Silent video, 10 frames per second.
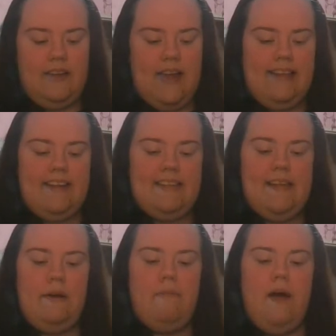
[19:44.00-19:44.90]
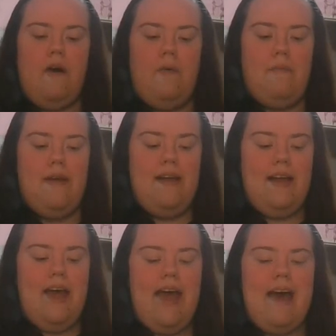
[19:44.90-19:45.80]
And they sent him home,
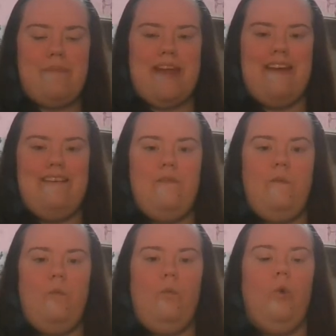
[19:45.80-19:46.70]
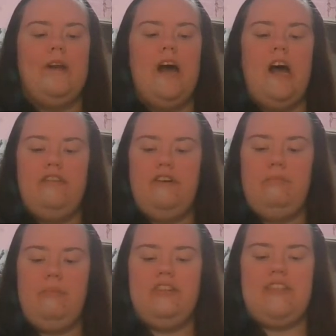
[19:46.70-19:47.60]
happy,
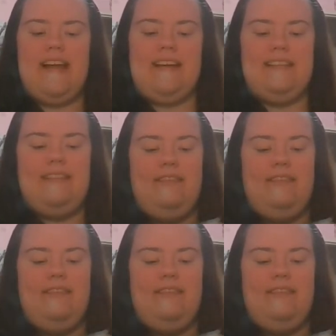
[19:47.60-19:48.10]
100%.